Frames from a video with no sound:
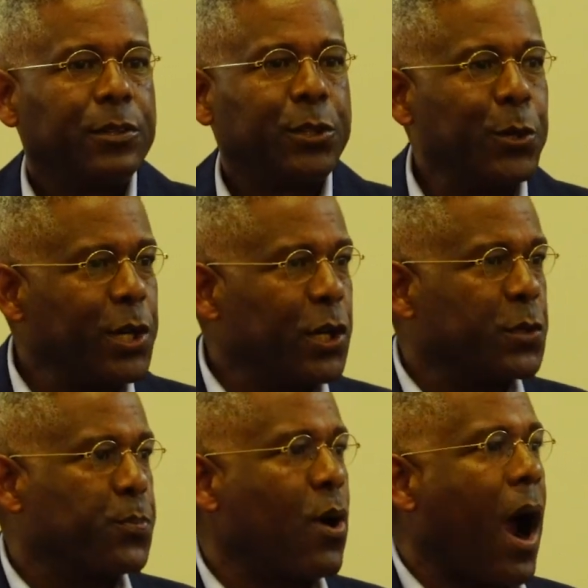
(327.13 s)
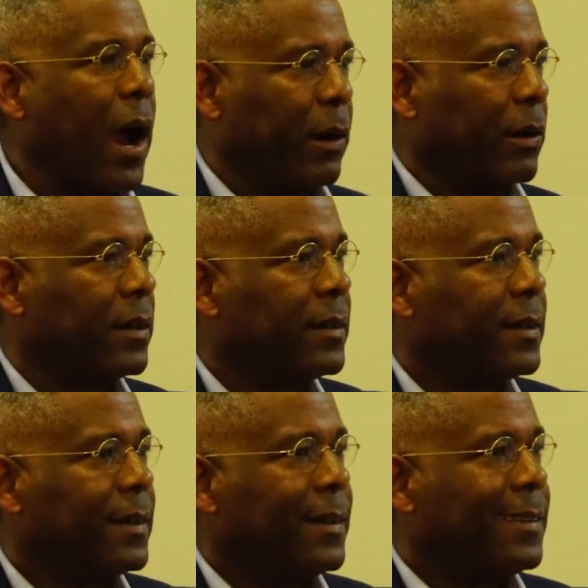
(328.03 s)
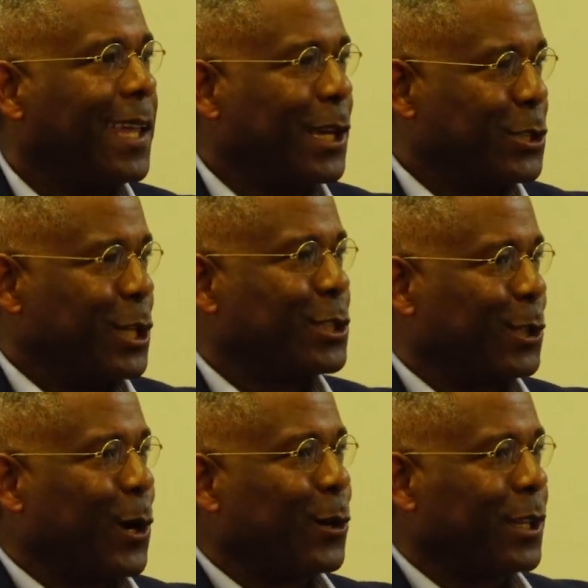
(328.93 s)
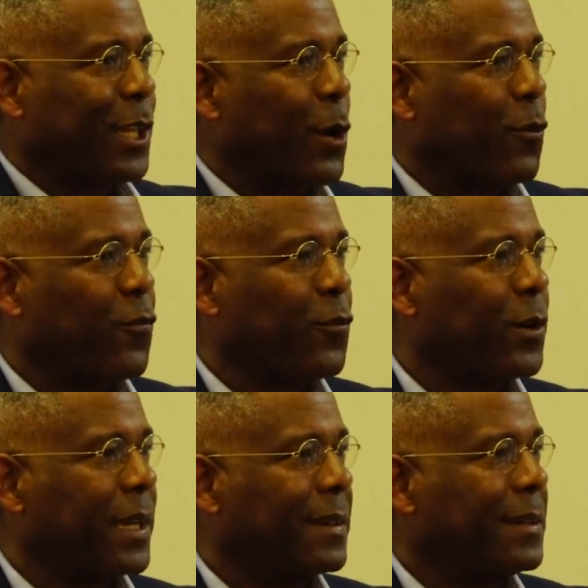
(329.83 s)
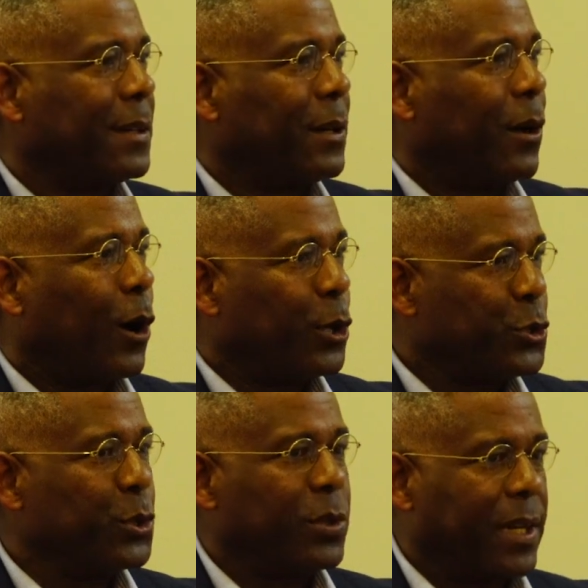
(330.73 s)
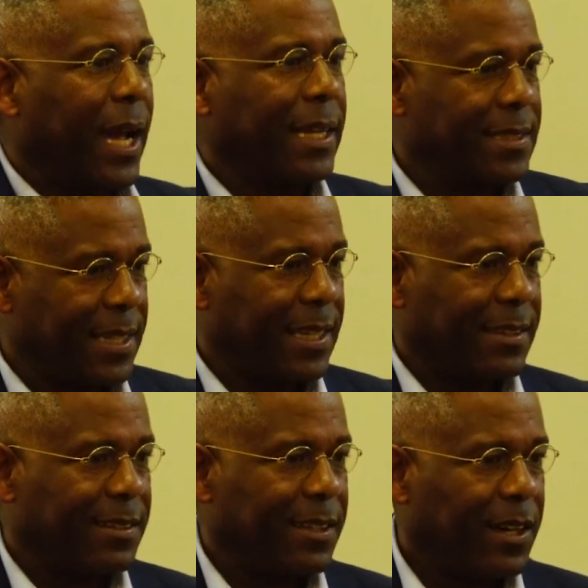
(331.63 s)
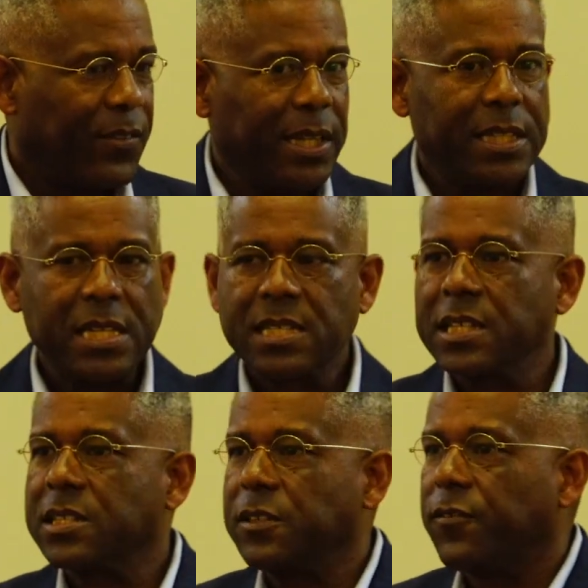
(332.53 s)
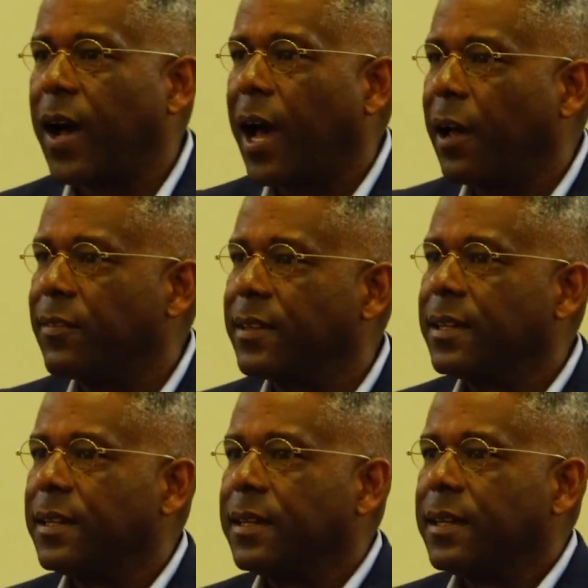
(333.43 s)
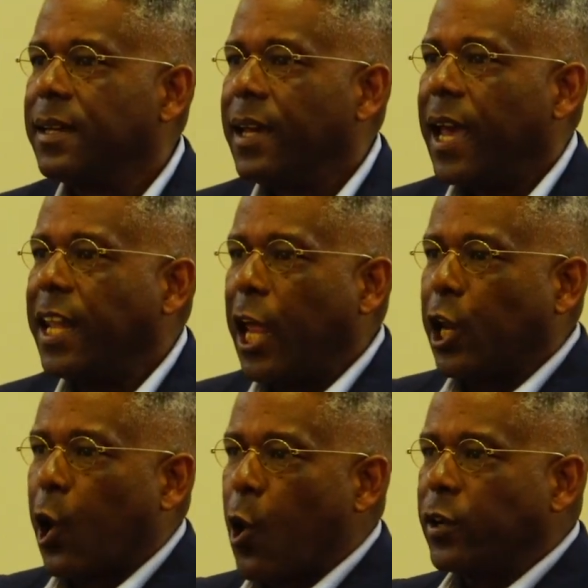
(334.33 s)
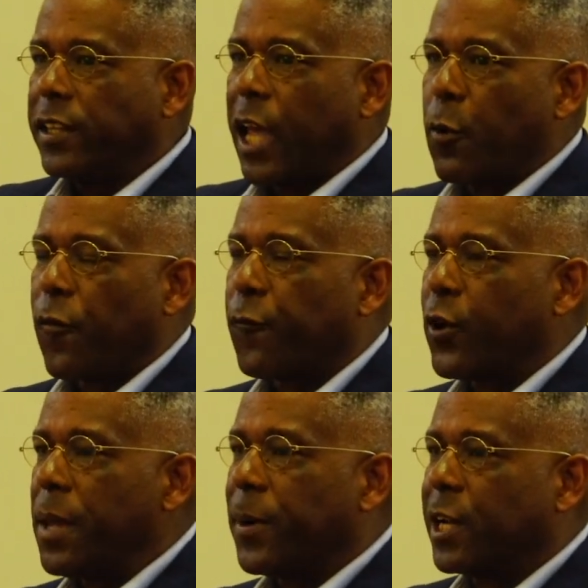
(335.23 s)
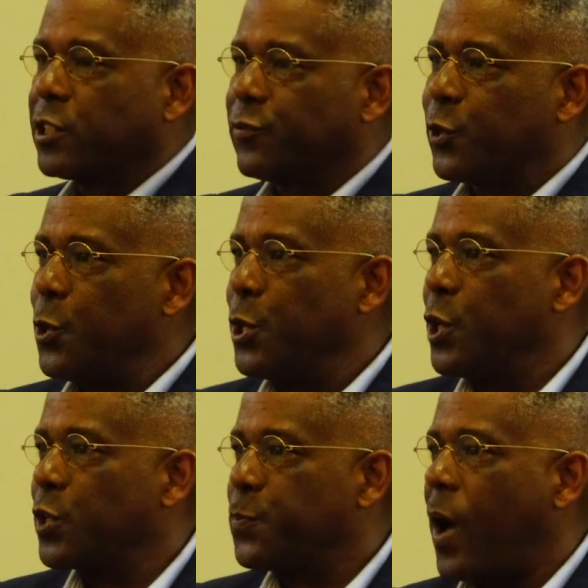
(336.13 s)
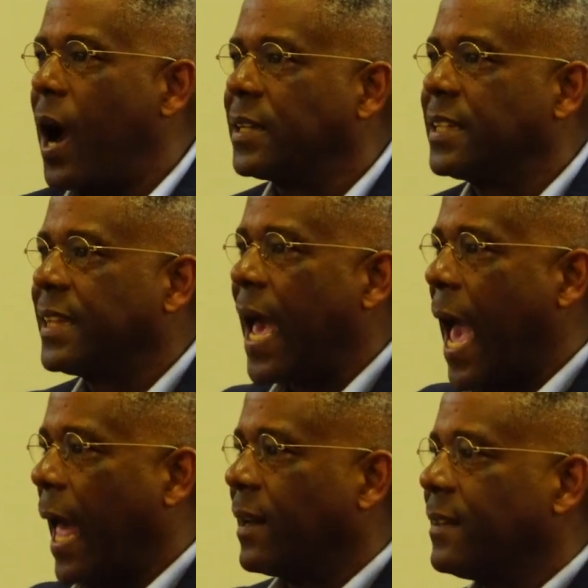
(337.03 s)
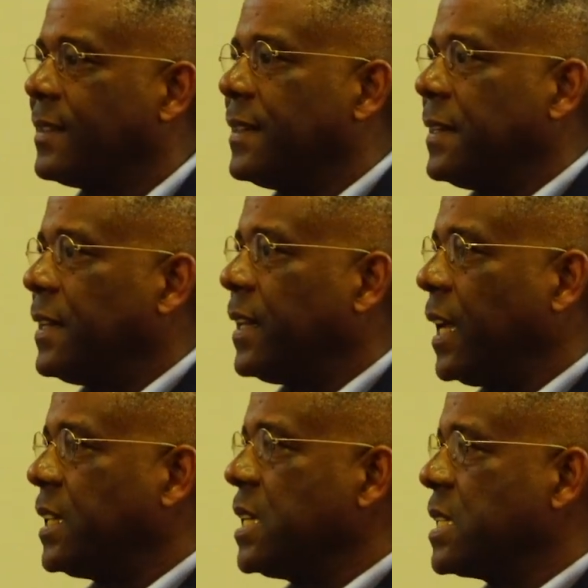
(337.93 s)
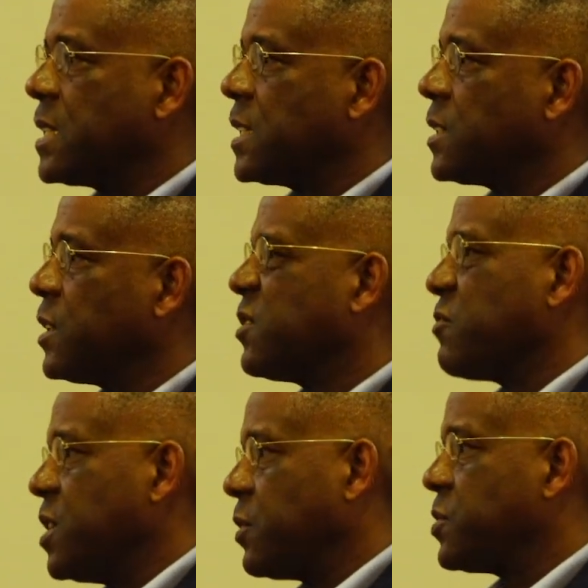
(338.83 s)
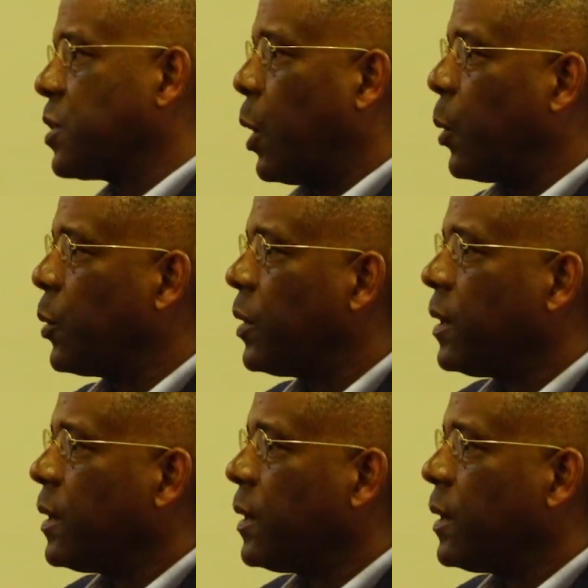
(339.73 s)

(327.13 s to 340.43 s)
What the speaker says: 2 years prior, they had just learned that they were free on June the 19th of 1865. And they learned that they were free because of 2 years prior to that, in 1863 or so,